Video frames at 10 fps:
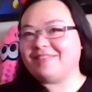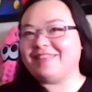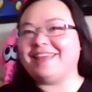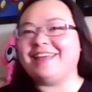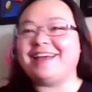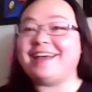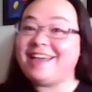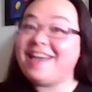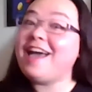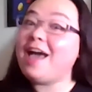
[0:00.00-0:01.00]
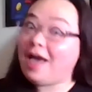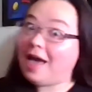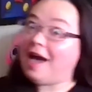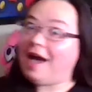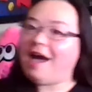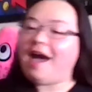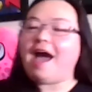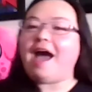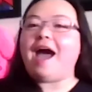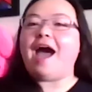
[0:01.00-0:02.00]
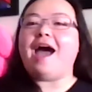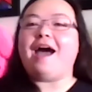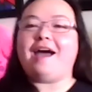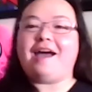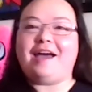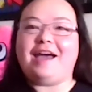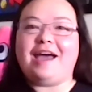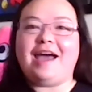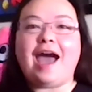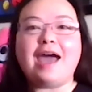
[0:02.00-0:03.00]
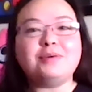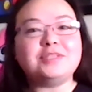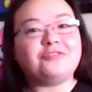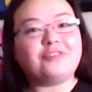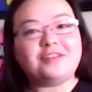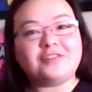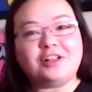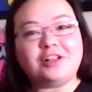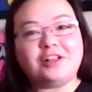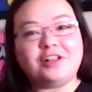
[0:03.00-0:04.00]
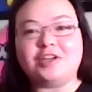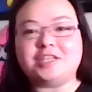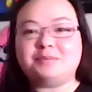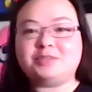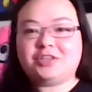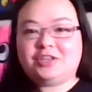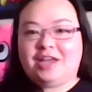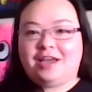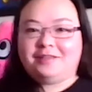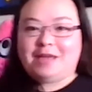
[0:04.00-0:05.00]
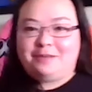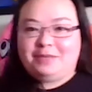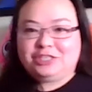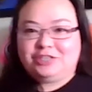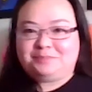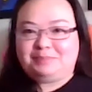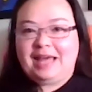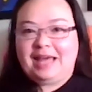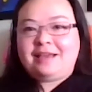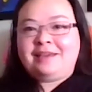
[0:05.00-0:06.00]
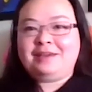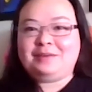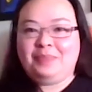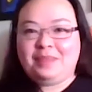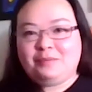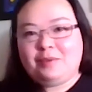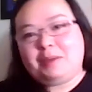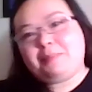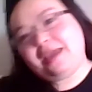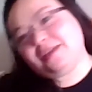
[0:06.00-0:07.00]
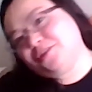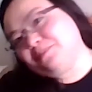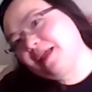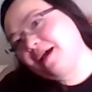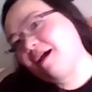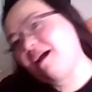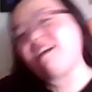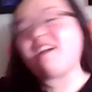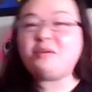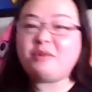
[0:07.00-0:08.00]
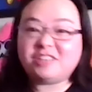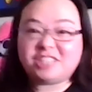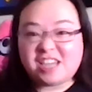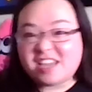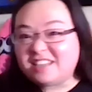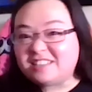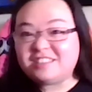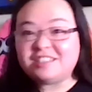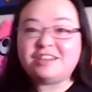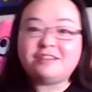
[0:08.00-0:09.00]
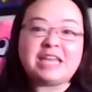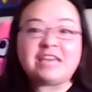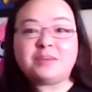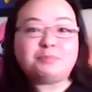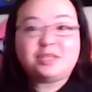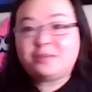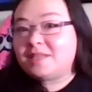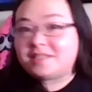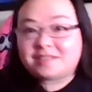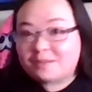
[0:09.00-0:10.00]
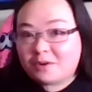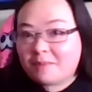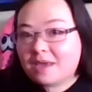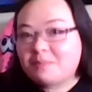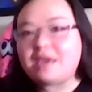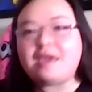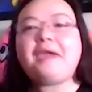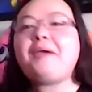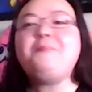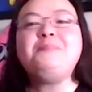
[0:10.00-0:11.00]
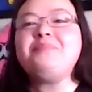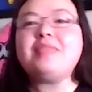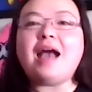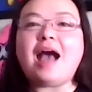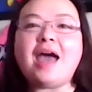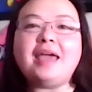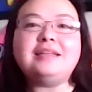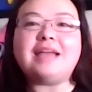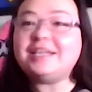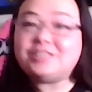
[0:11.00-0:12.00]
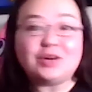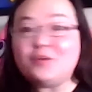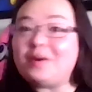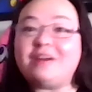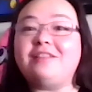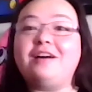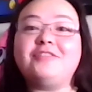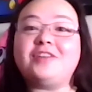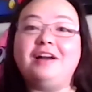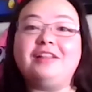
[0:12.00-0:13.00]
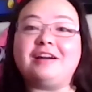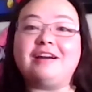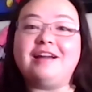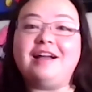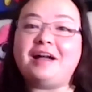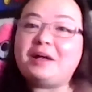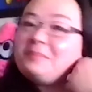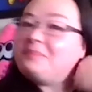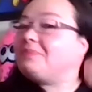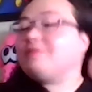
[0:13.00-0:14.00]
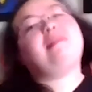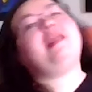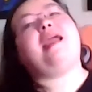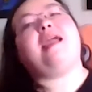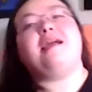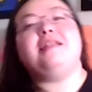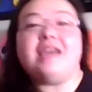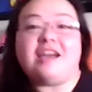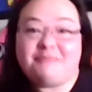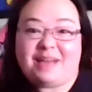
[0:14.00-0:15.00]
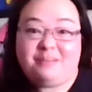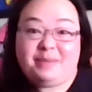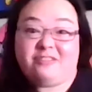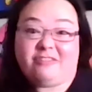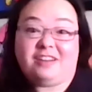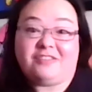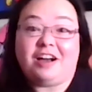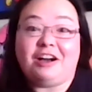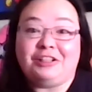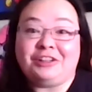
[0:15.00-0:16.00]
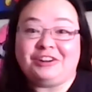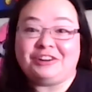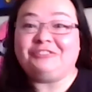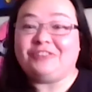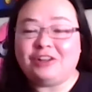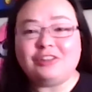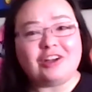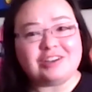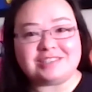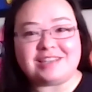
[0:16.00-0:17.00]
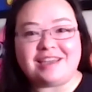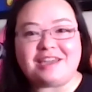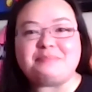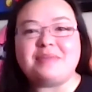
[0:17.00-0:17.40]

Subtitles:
No, you didn't, but that's good. That's interesting to know. I was afraid of color for a long time. So you know how my shirt's black? Well, my pants are black. I wear jeans, you know, navy blue in the summer, maybe. I don't wear a lot of color. And yeah, I've kind of been afraid of color for a long time.